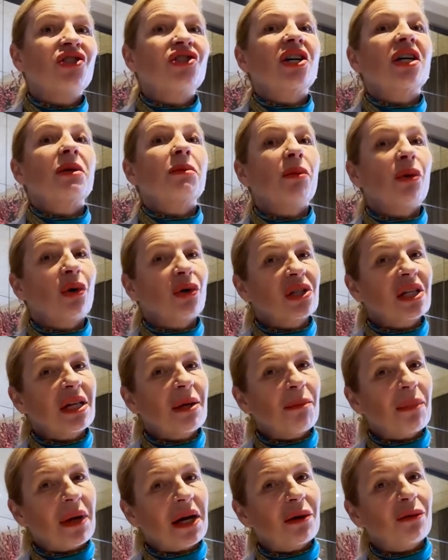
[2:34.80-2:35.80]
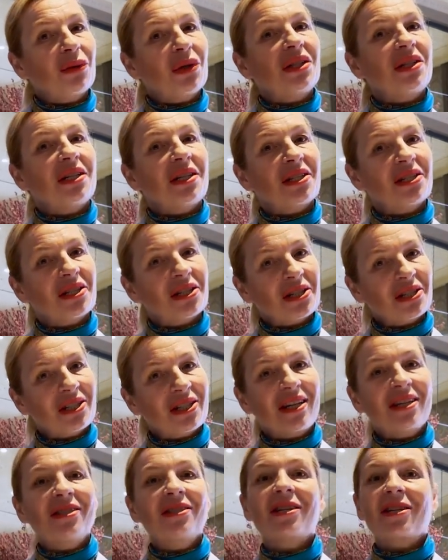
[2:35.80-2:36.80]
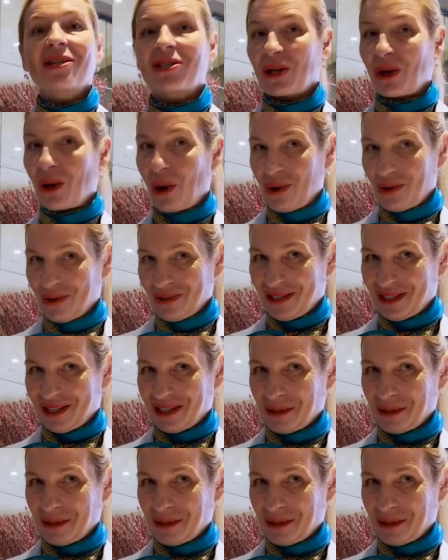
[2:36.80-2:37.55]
which are mostly paired with desserts and the scones.